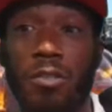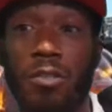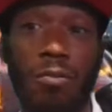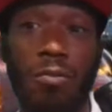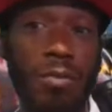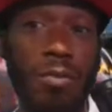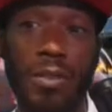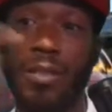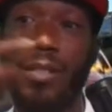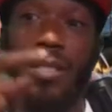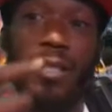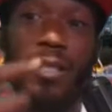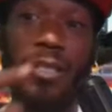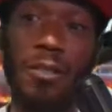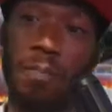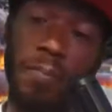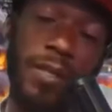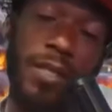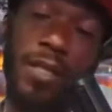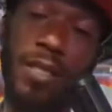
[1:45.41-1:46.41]
twisting and
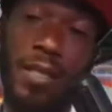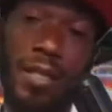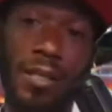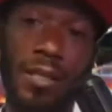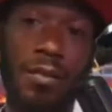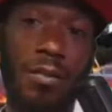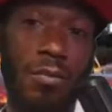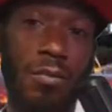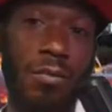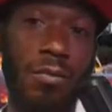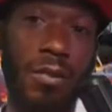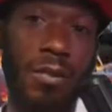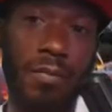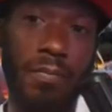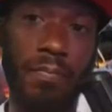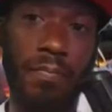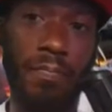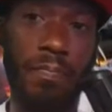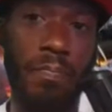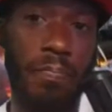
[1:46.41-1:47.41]
spinning and
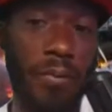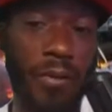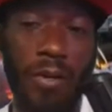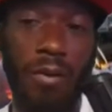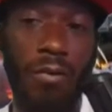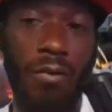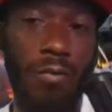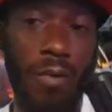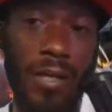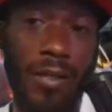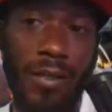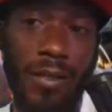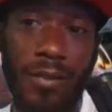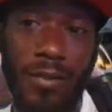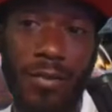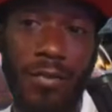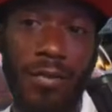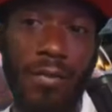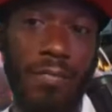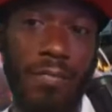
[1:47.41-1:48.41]
doing pirouetting and
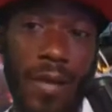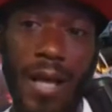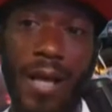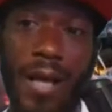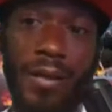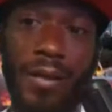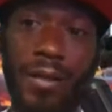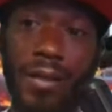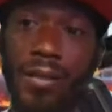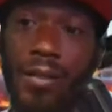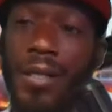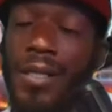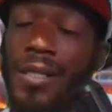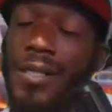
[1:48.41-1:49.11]
doing ballet.